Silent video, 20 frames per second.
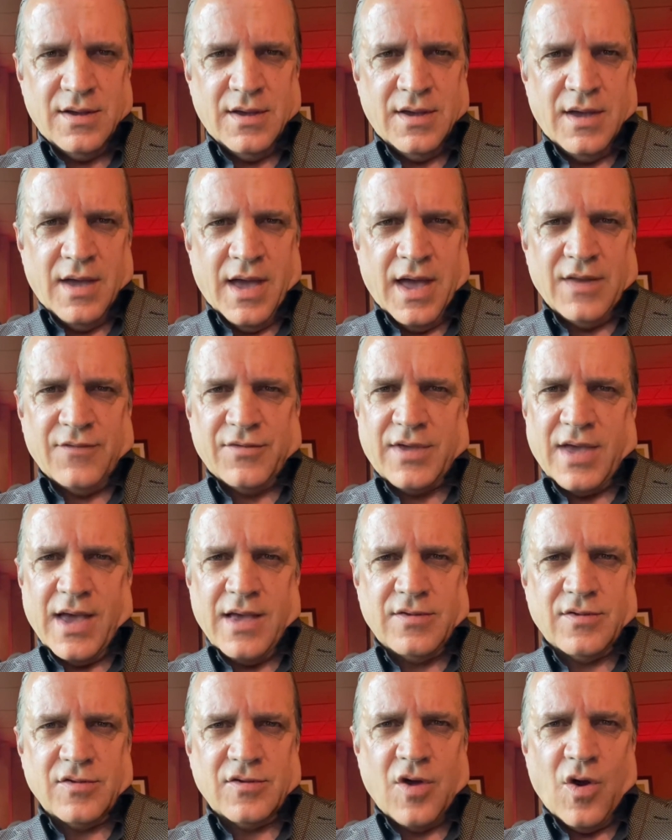And if
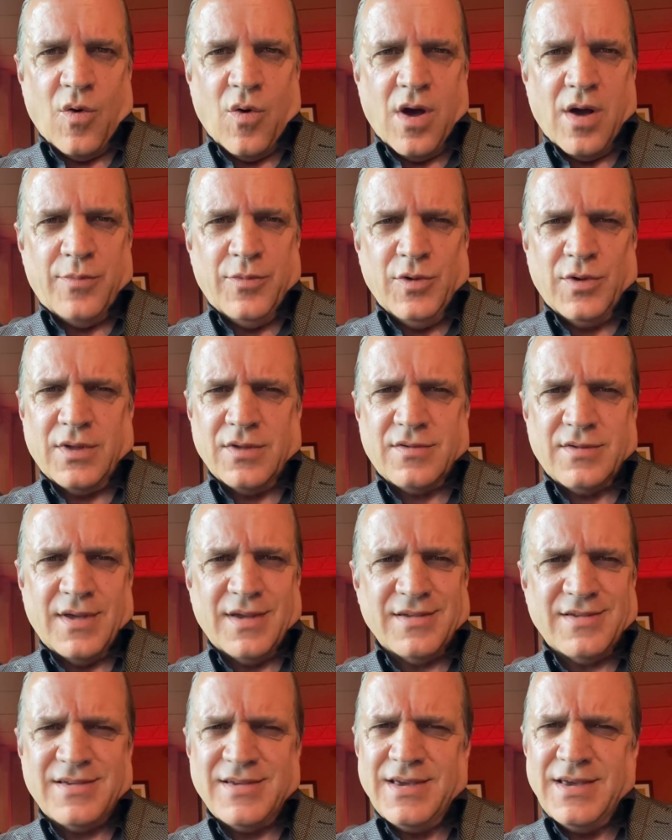cases go up, you can
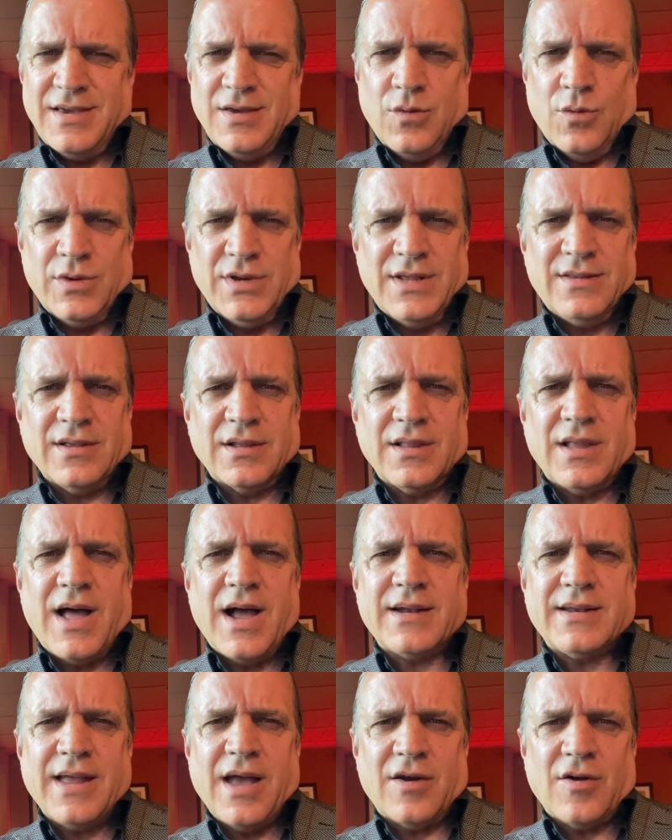say, see, we need to
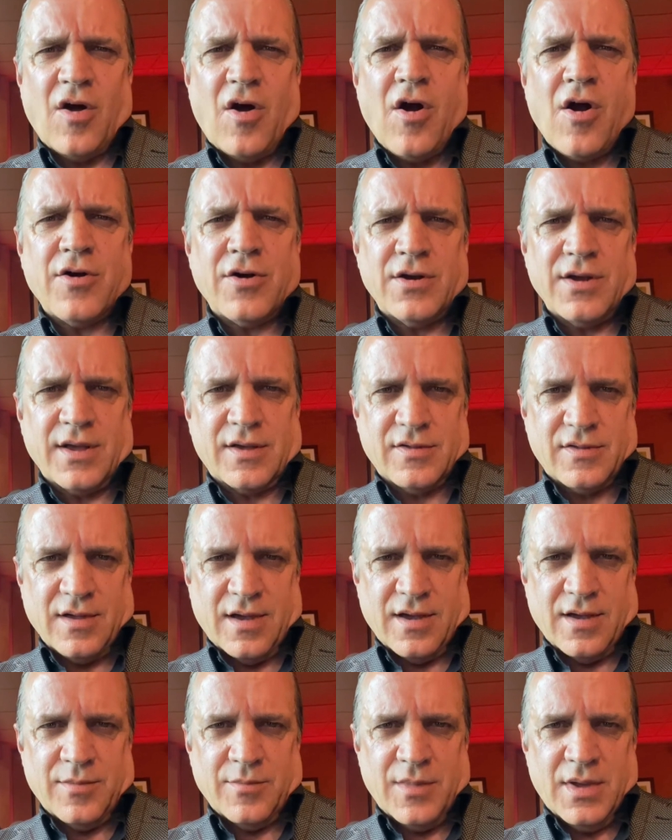lock down harder next
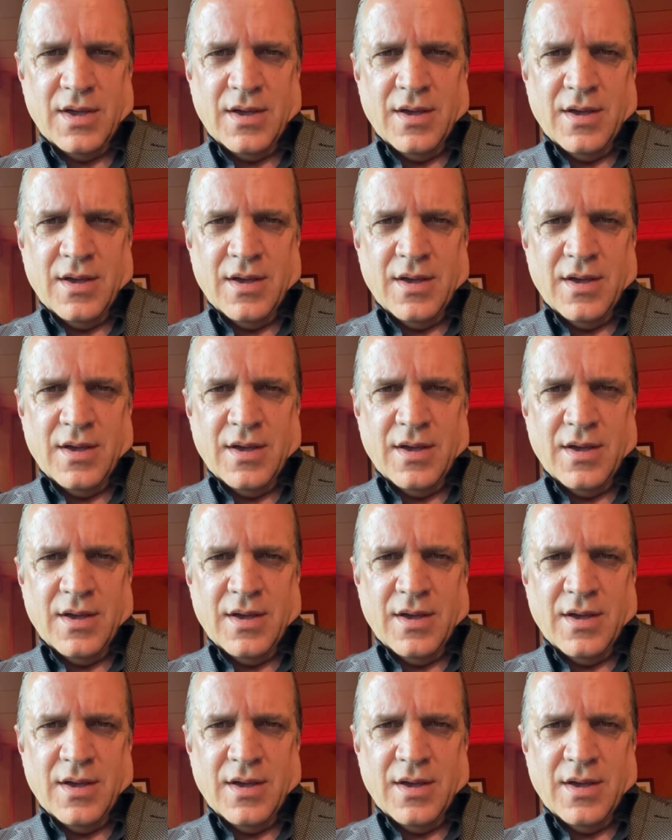time.